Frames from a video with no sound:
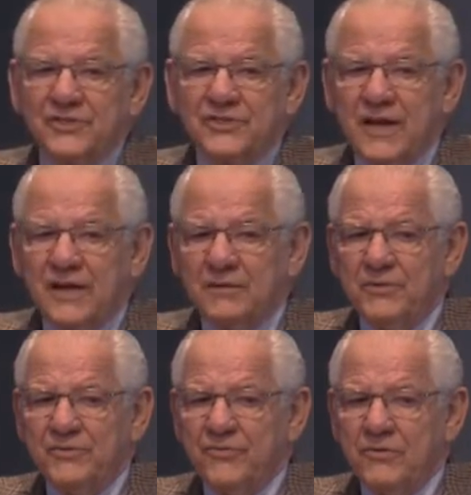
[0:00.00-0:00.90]
standing
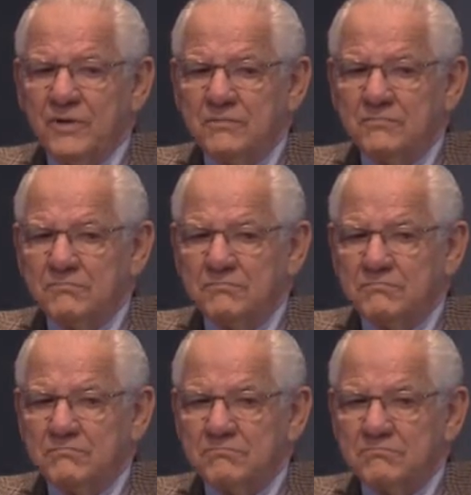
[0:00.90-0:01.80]
before him.
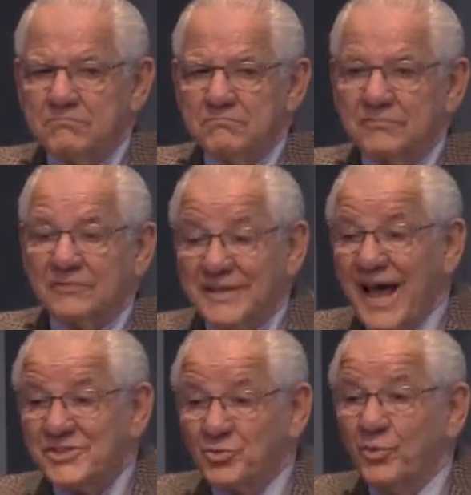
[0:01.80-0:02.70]

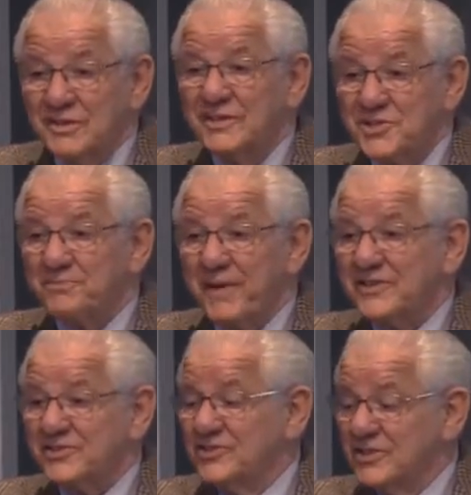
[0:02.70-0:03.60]
That's what this
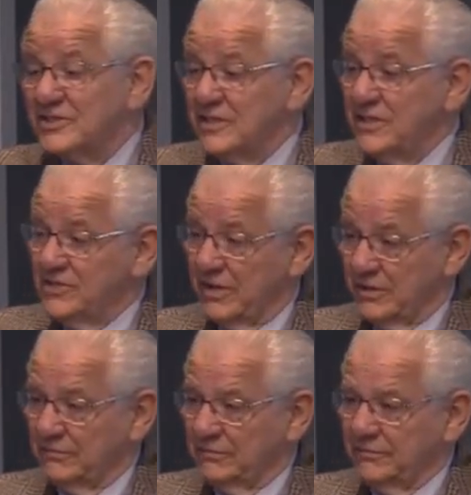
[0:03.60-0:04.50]
passage is teaching.
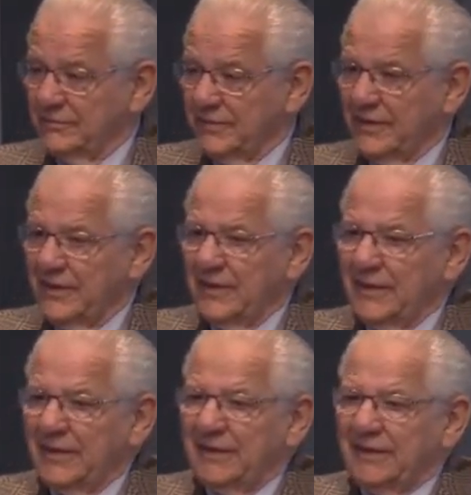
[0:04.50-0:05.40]

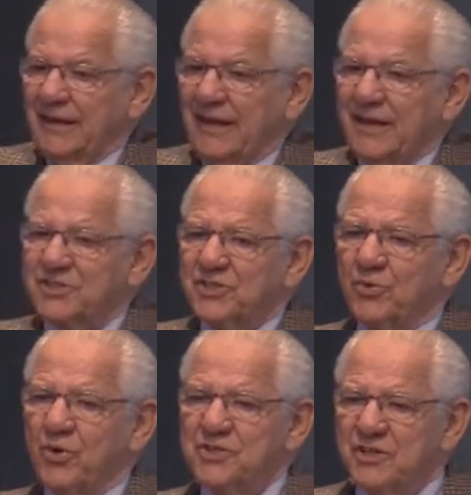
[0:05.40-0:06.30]
I guess the
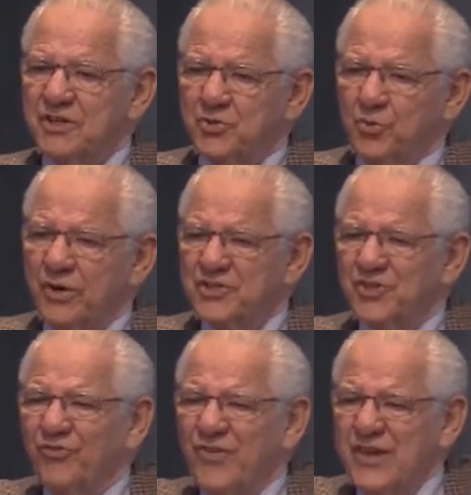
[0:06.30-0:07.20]
question is, what
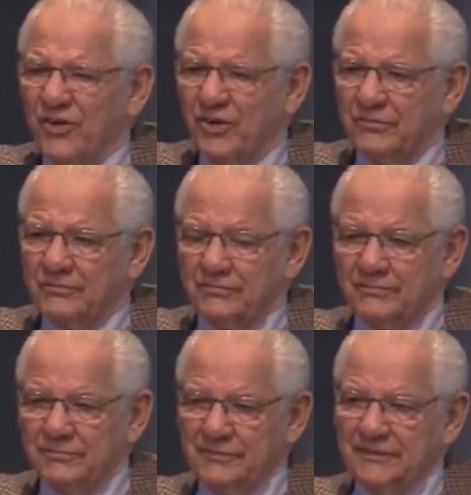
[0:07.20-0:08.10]
is fear?
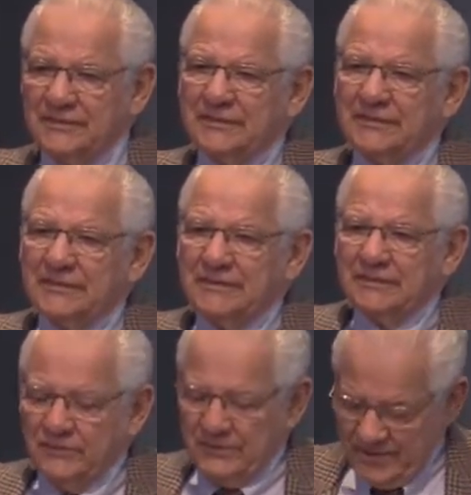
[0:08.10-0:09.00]

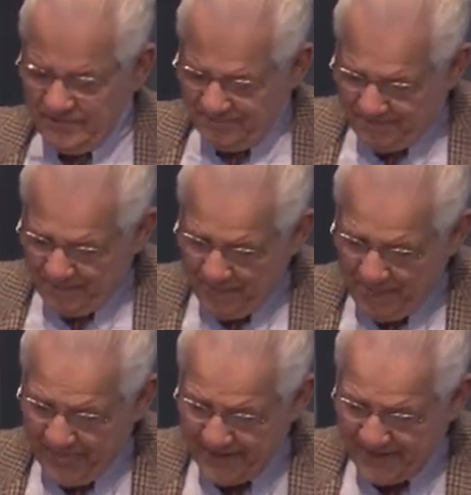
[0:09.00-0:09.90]
Well,
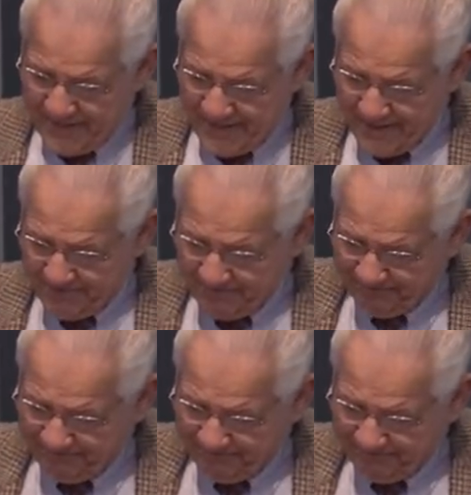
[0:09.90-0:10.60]
uh,